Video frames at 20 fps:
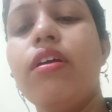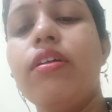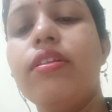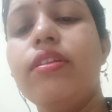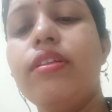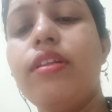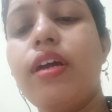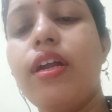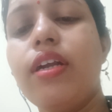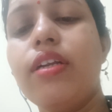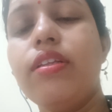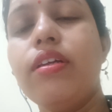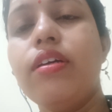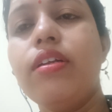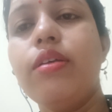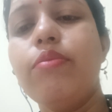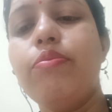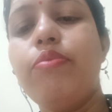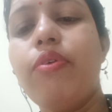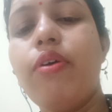that the
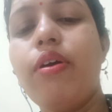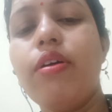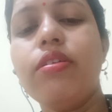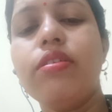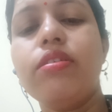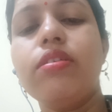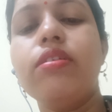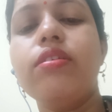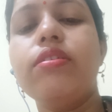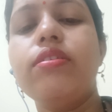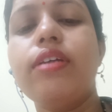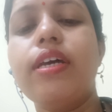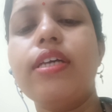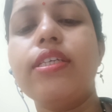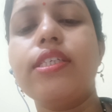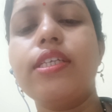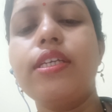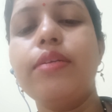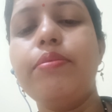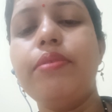reverse
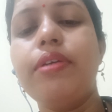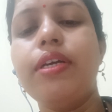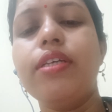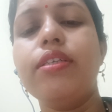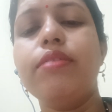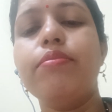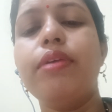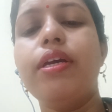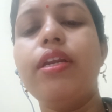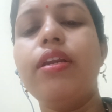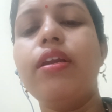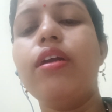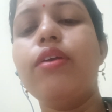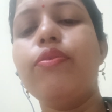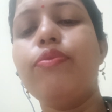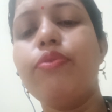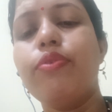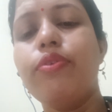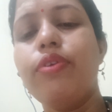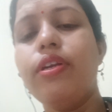transcriptase may
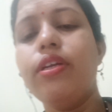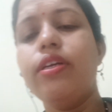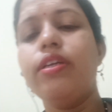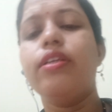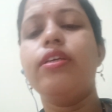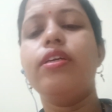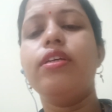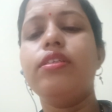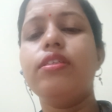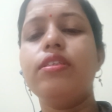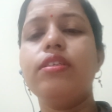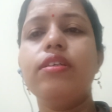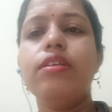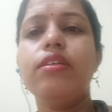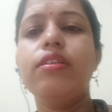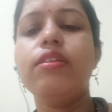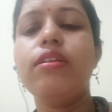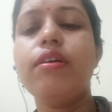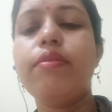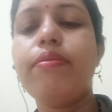not fully reach
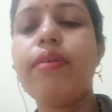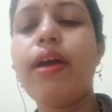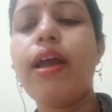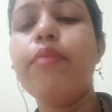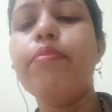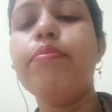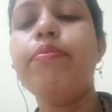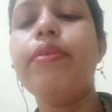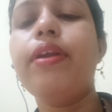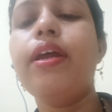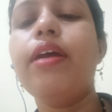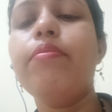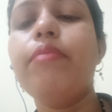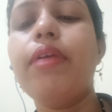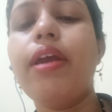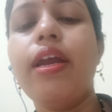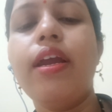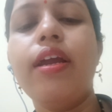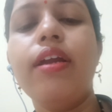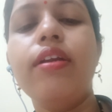the 5'
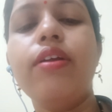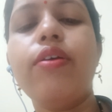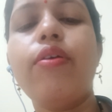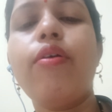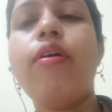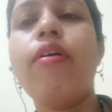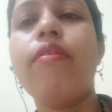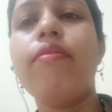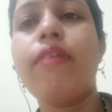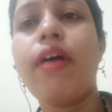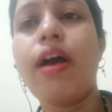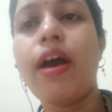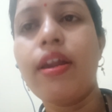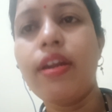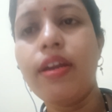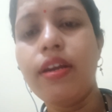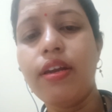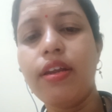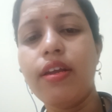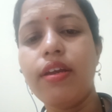end of
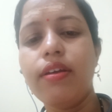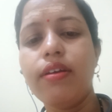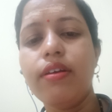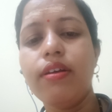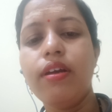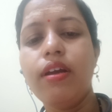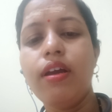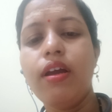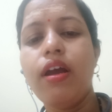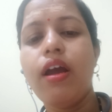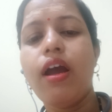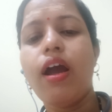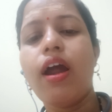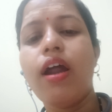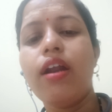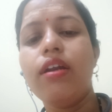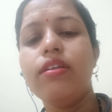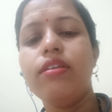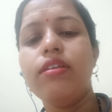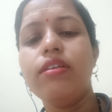RNA,
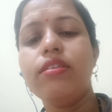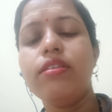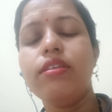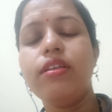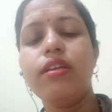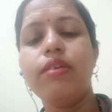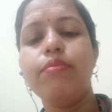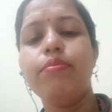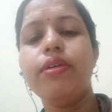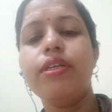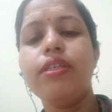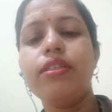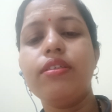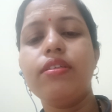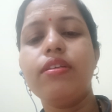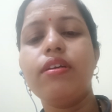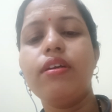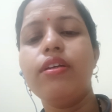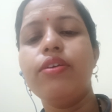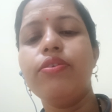and this limits
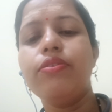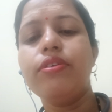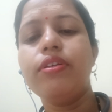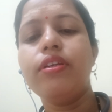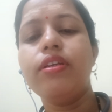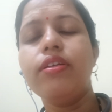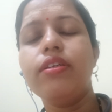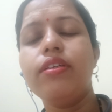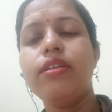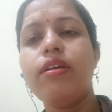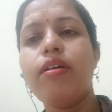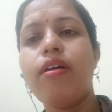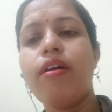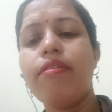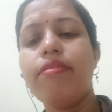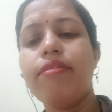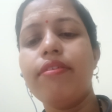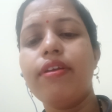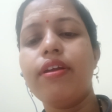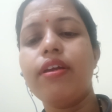the utility
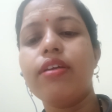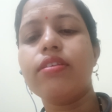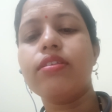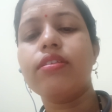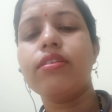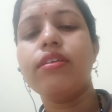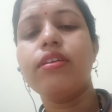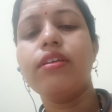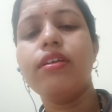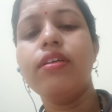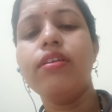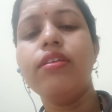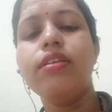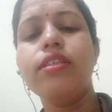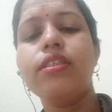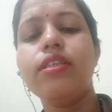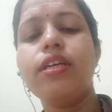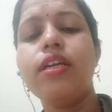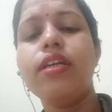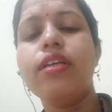of rays. In
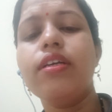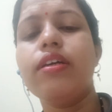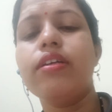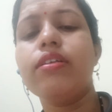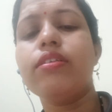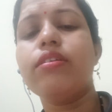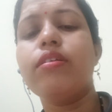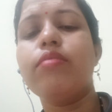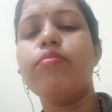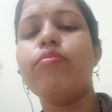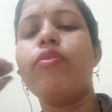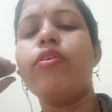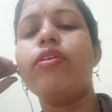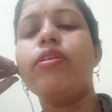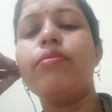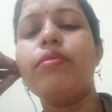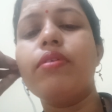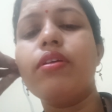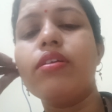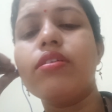recent years, some
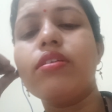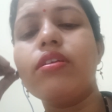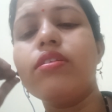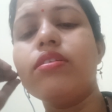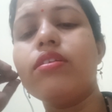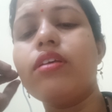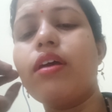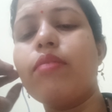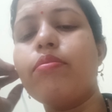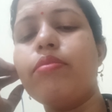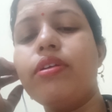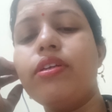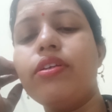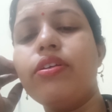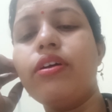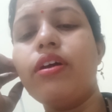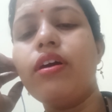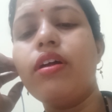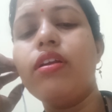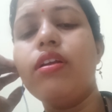modifications have been
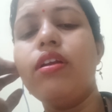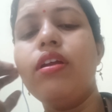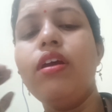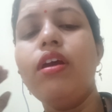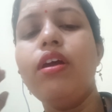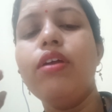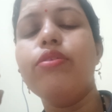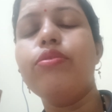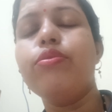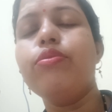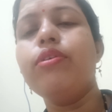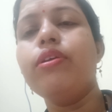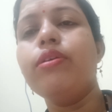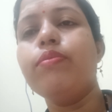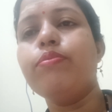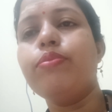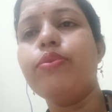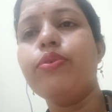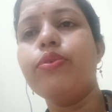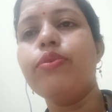done to
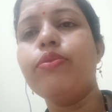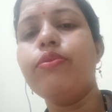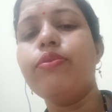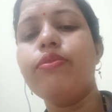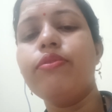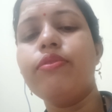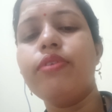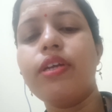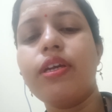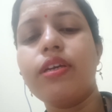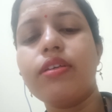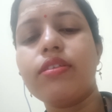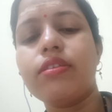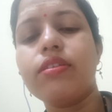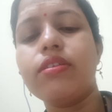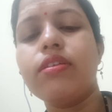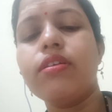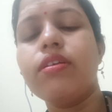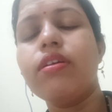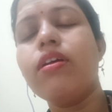improve rays.